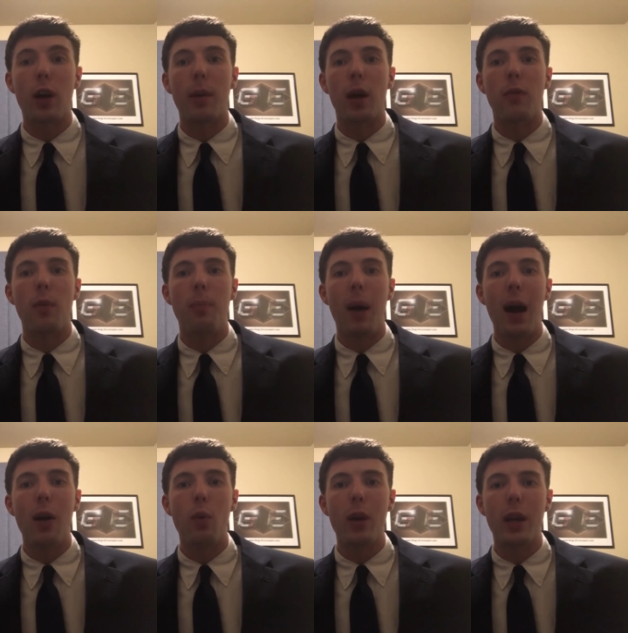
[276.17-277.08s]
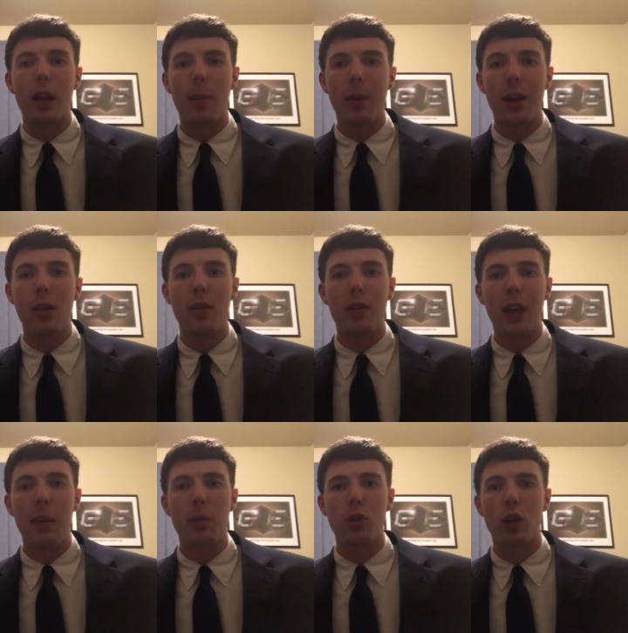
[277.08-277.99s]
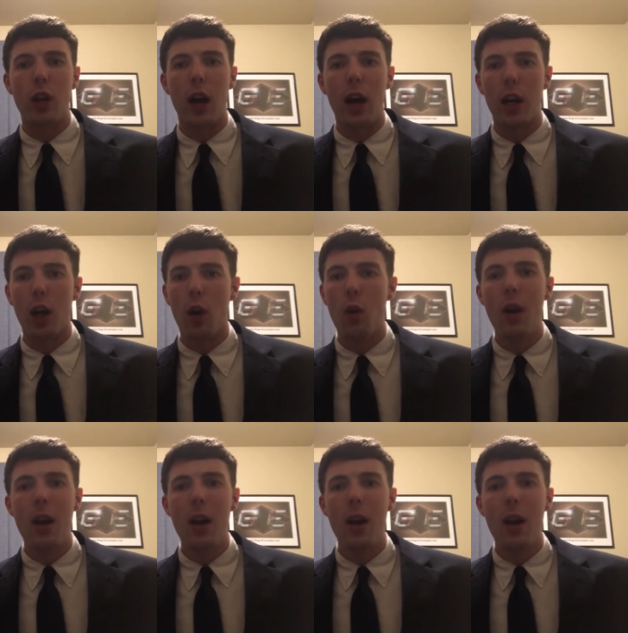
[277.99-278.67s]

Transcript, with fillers: coming off a bye week coming into this game in Chicago.